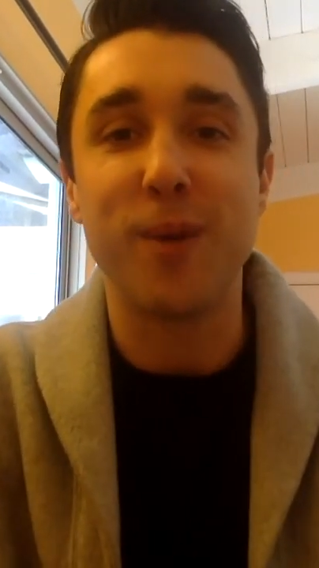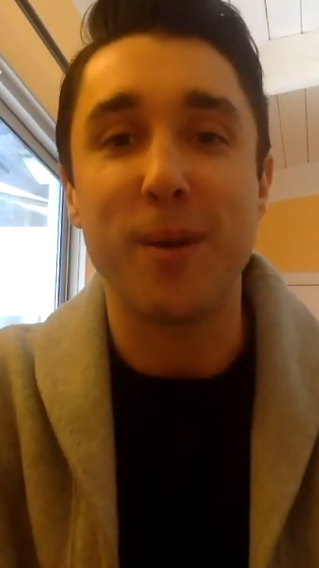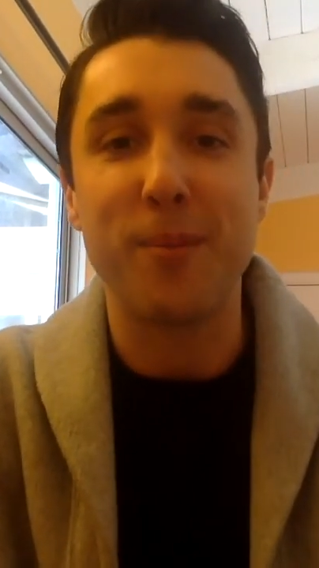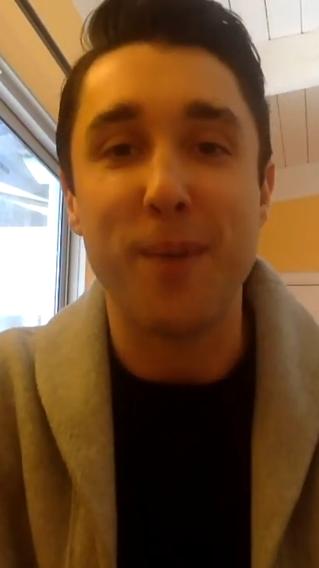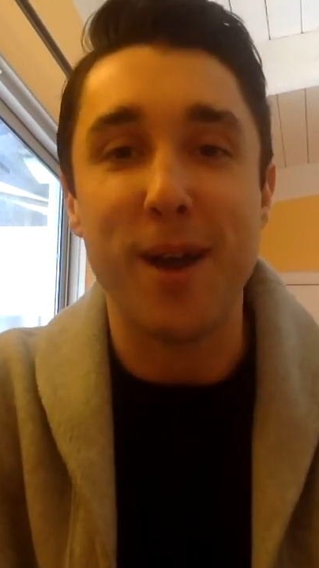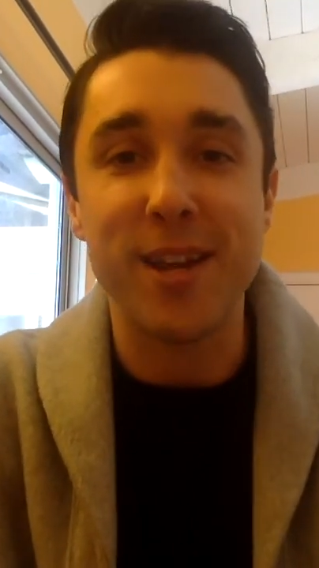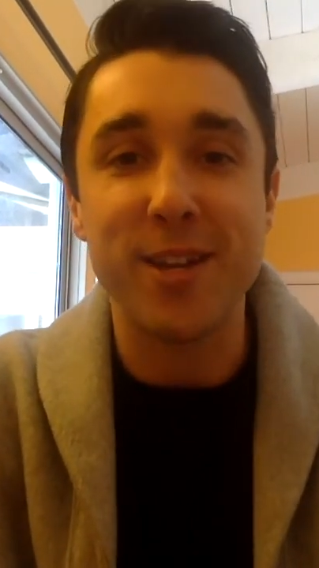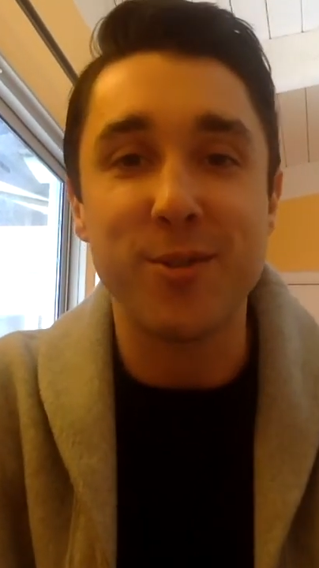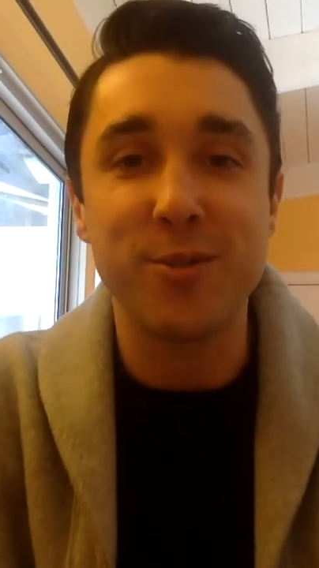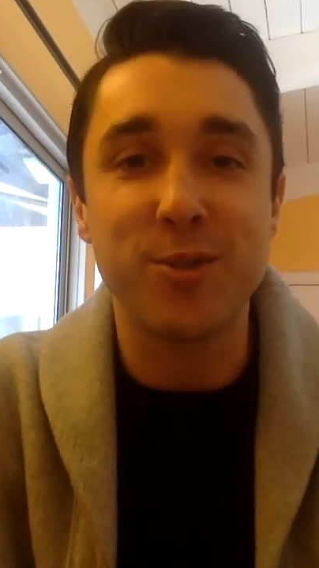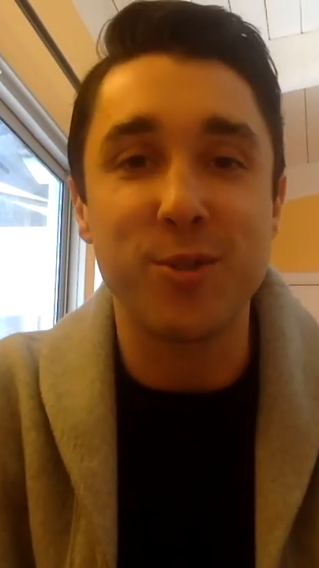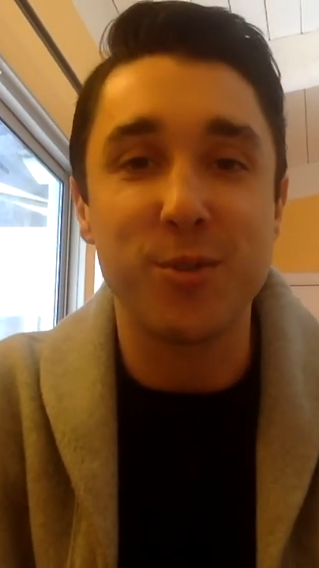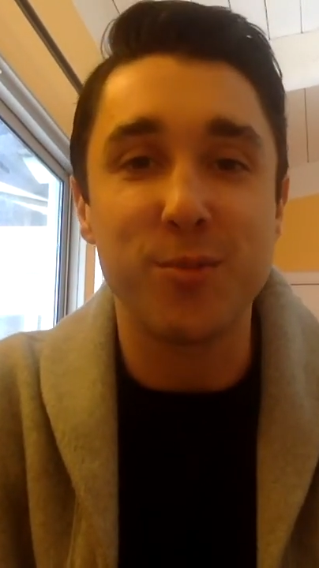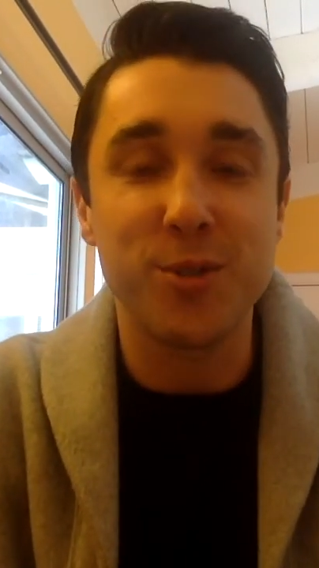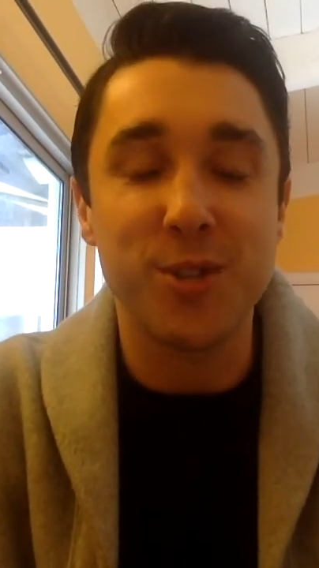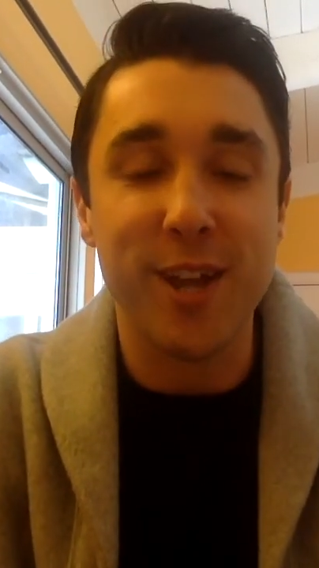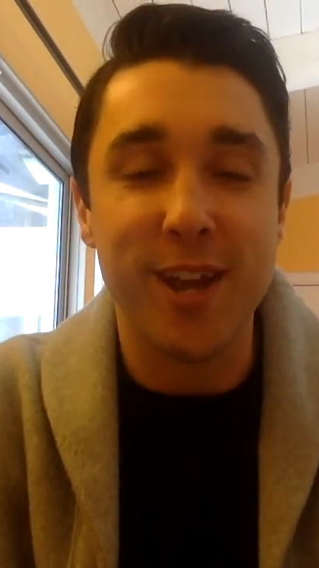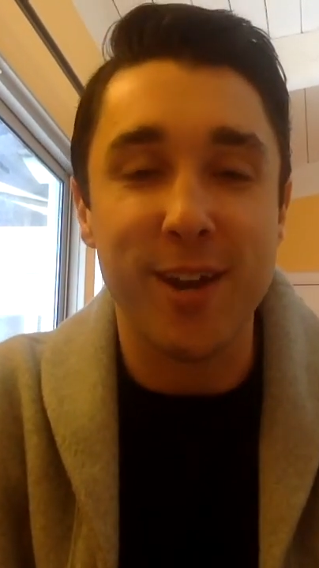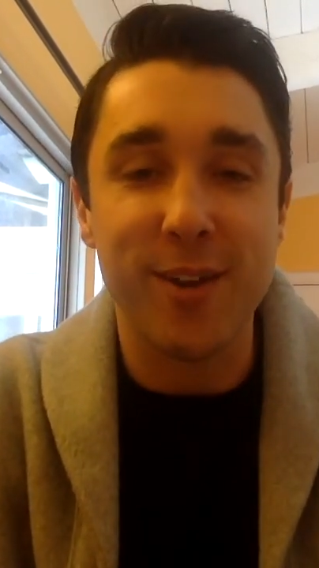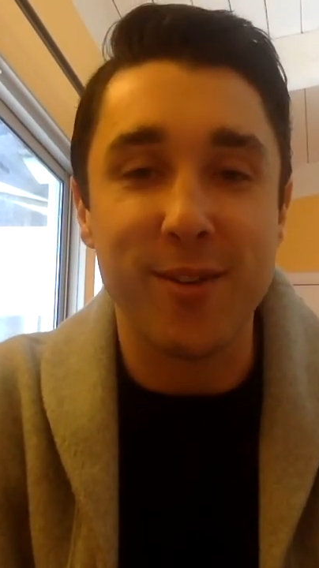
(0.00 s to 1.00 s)
on my YouTube
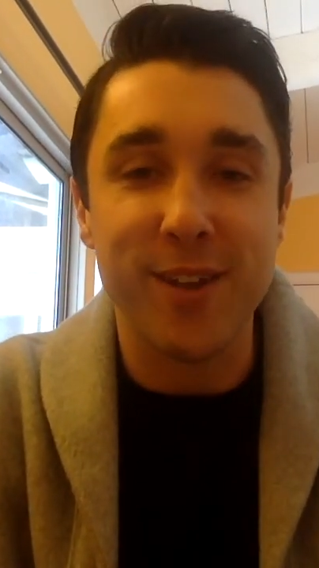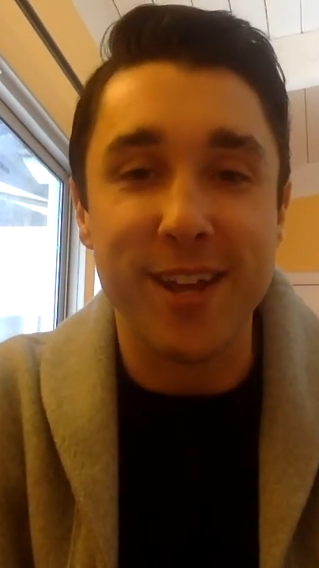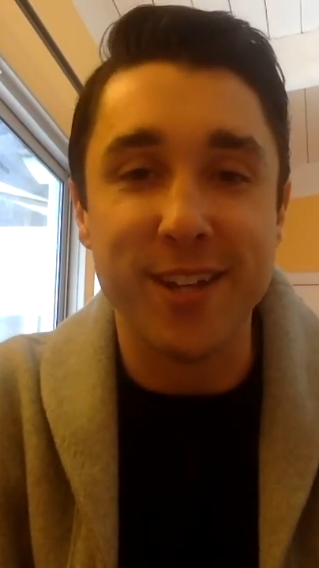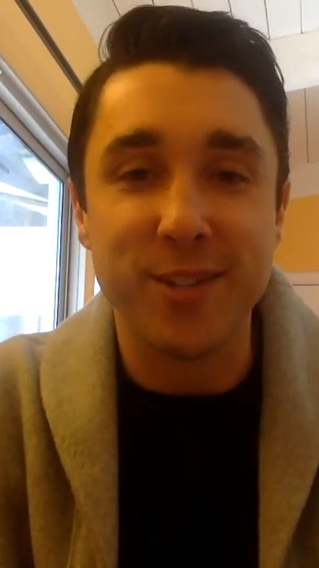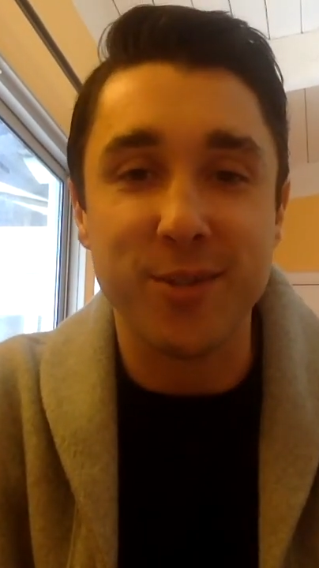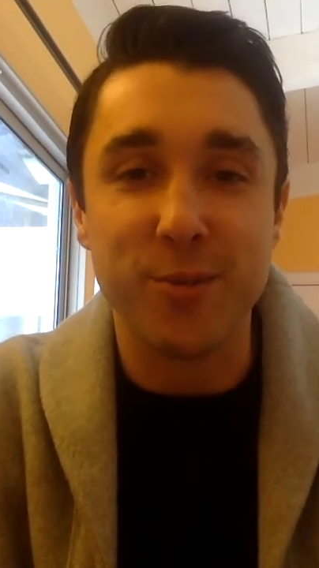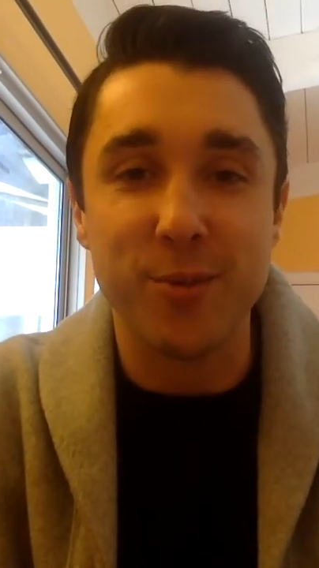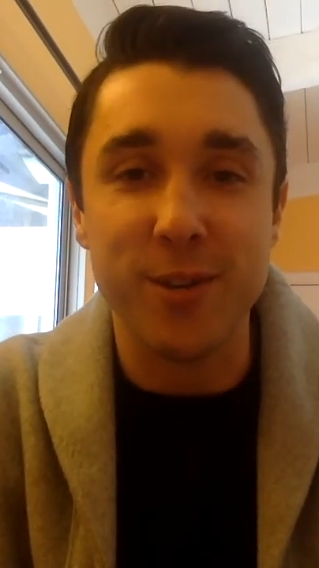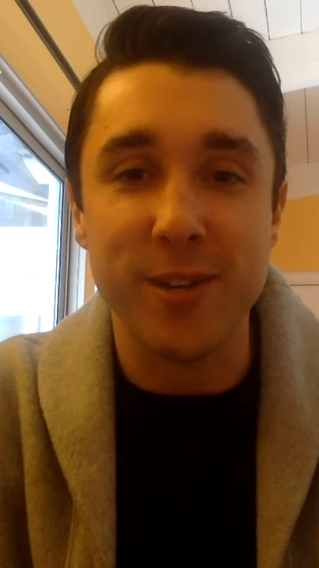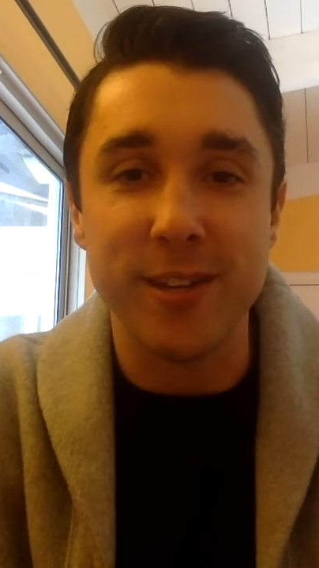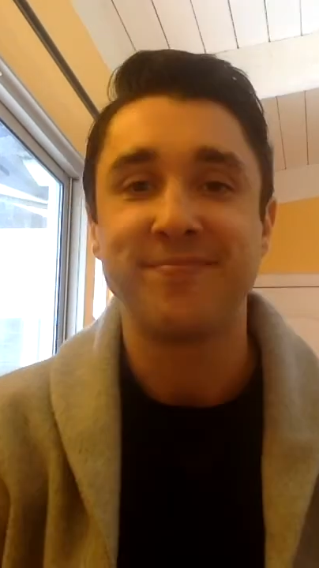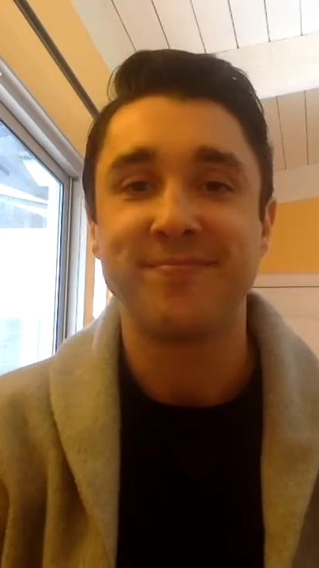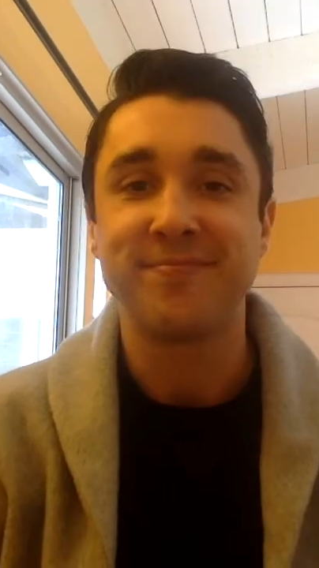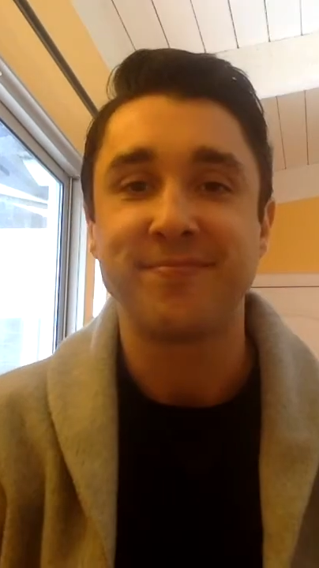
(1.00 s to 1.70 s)
channel next week.